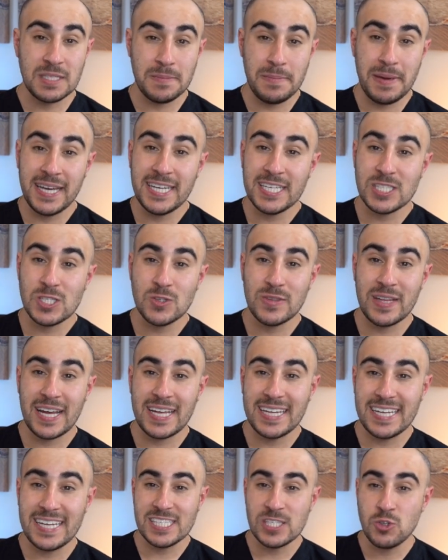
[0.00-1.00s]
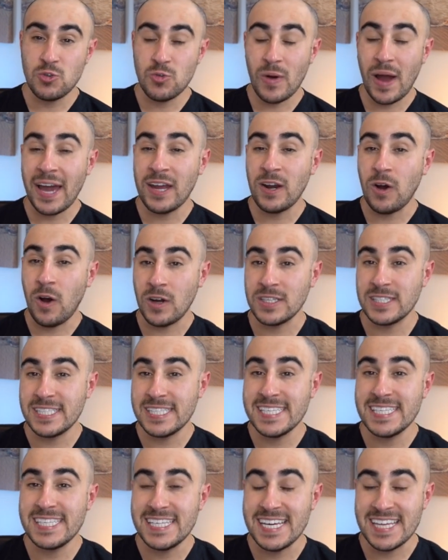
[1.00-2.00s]
to make it so that dried
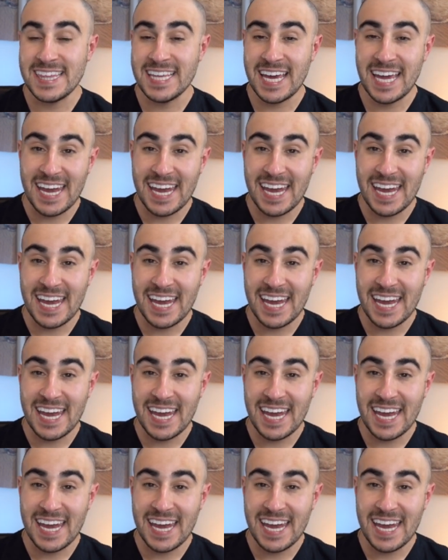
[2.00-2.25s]
onto the teeth,